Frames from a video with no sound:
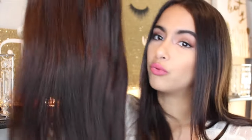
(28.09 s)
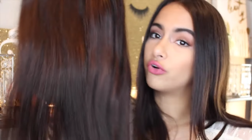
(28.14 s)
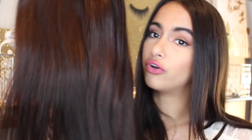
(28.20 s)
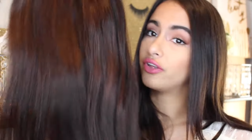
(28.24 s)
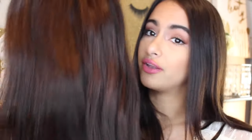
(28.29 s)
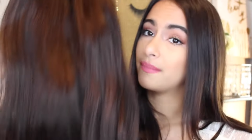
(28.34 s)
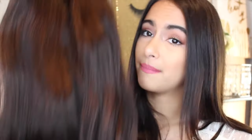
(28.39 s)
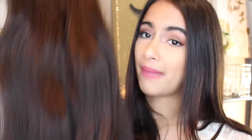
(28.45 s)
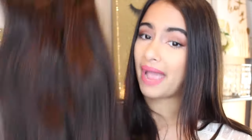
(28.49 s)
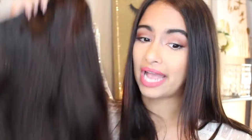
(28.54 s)

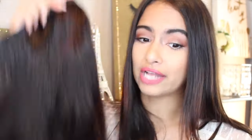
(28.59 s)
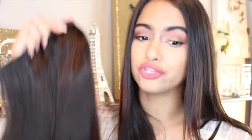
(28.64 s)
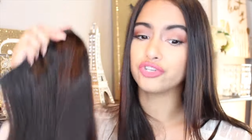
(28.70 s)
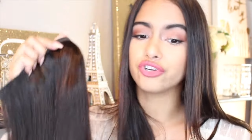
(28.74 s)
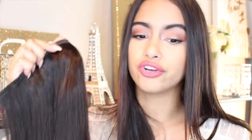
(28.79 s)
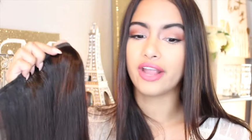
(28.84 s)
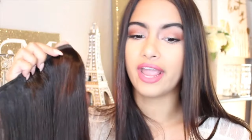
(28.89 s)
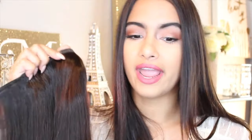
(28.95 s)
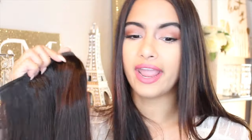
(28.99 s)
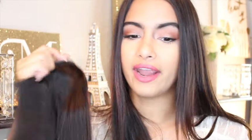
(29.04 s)
would match
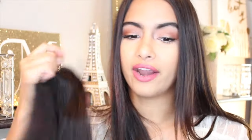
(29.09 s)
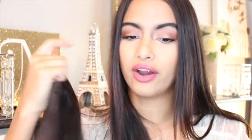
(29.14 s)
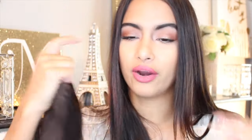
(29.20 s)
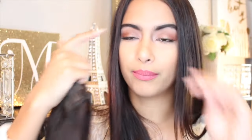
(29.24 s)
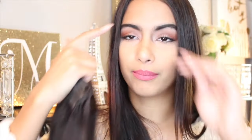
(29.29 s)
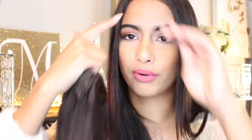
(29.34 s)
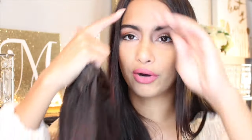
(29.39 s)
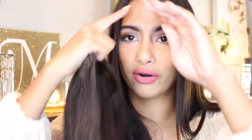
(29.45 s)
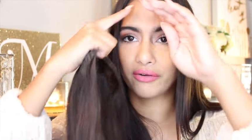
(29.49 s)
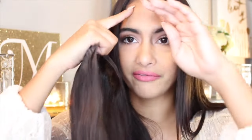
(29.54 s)
your
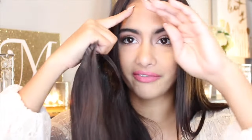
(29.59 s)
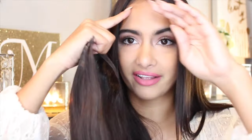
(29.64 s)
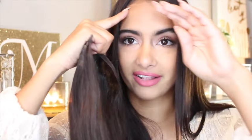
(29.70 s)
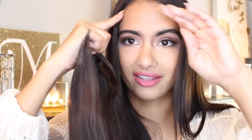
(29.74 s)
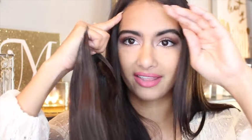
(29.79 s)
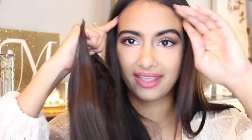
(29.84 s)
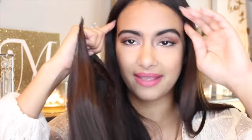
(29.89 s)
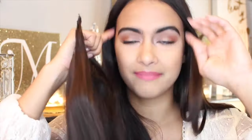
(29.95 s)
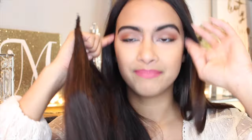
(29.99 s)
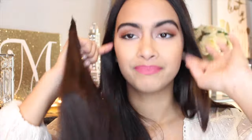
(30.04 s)
hair
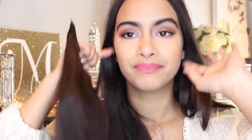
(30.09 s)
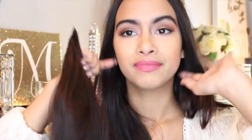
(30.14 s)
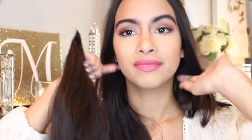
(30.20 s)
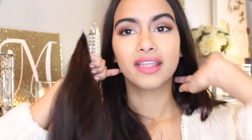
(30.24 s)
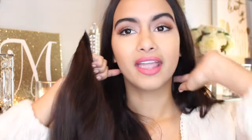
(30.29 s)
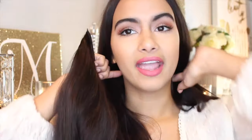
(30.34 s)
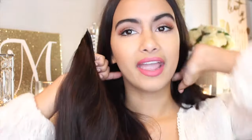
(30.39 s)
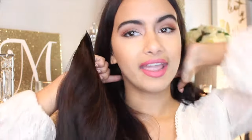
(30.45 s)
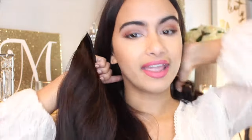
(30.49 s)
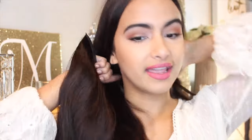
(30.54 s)
perfectly.
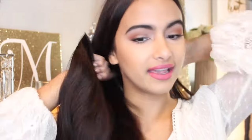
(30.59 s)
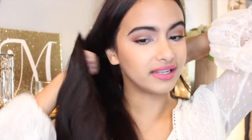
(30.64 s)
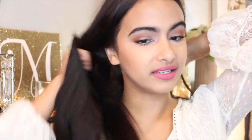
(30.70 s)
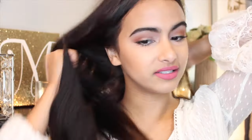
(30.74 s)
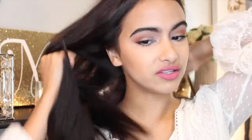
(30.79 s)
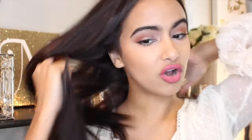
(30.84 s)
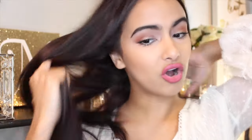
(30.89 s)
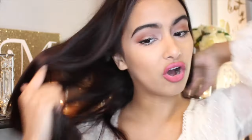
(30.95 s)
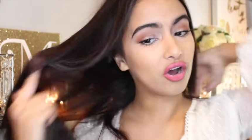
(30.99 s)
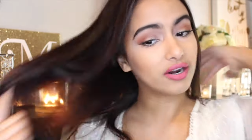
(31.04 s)

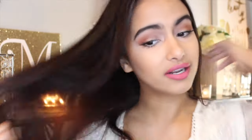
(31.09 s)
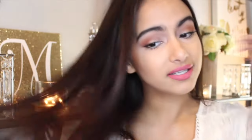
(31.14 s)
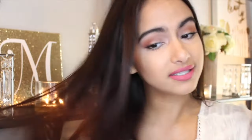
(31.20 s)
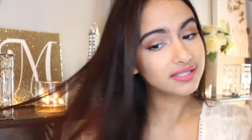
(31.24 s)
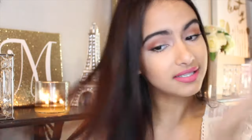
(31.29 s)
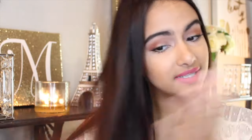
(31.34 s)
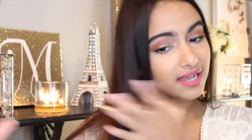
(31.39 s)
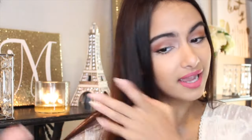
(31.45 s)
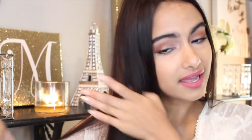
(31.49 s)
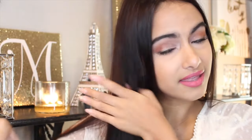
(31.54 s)
And
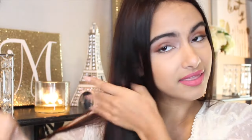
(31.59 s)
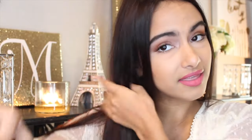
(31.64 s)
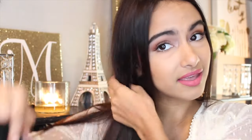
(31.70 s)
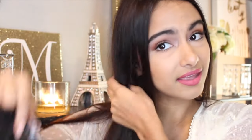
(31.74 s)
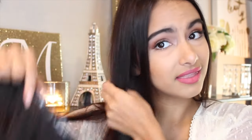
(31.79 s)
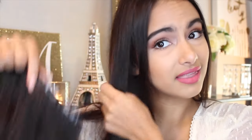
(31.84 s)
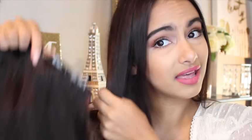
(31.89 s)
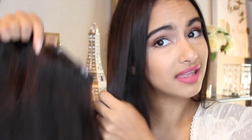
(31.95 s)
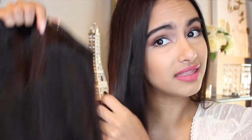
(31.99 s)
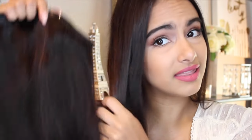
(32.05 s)
honestly, I
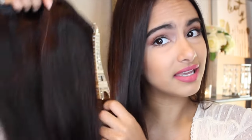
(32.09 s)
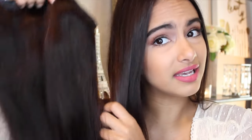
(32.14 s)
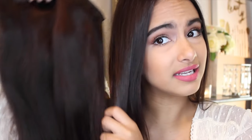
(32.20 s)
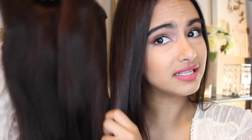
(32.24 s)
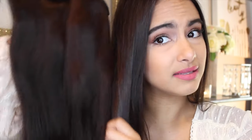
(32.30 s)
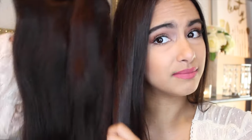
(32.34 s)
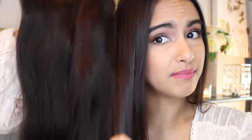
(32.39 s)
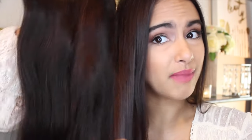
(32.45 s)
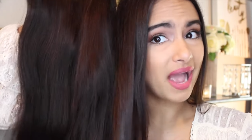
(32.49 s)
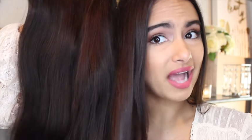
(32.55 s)
think that
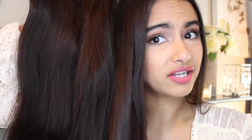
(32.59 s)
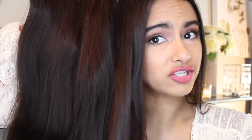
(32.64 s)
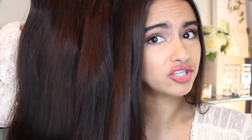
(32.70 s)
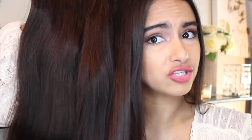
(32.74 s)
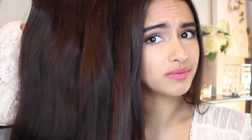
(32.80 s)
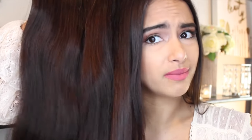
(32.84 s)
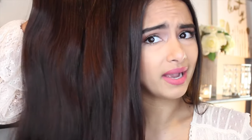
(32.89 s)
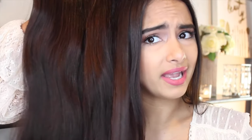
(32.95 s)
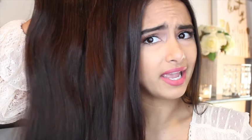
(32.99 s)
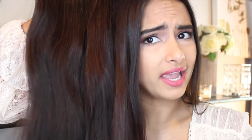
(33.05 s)
this
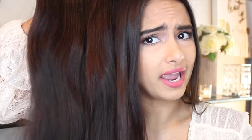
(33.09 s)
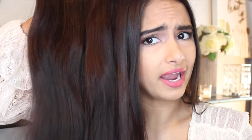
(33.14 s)
matched my